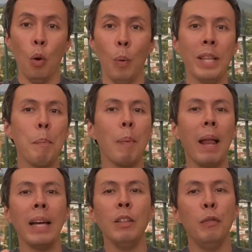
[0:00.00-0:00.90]
when
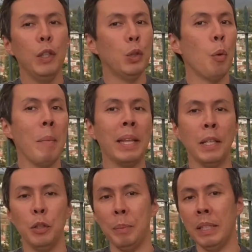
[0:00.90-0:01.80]
applying visual
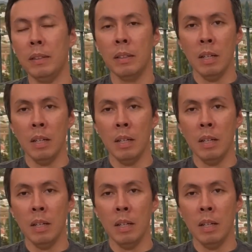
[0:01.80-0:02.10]
management.